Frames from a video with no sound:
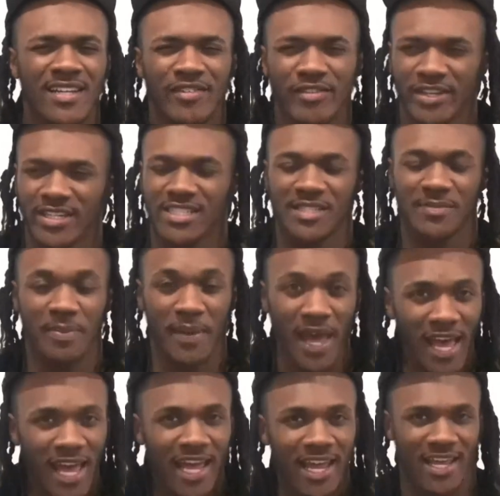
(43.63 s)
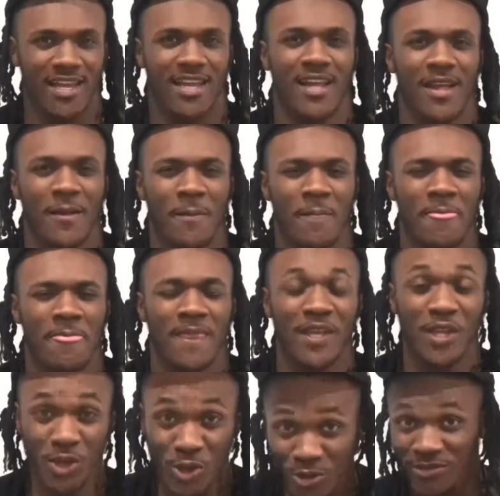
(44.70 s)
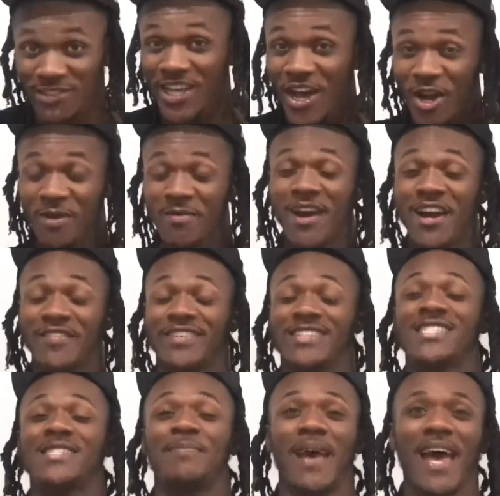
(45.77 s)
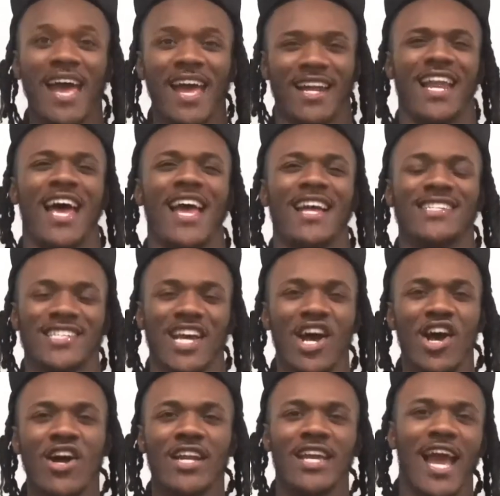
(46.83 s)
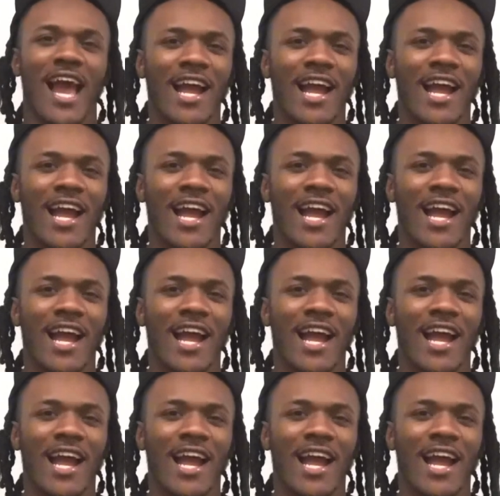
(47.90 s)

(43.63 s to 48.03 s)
Respect? You talk about respect like, shorty,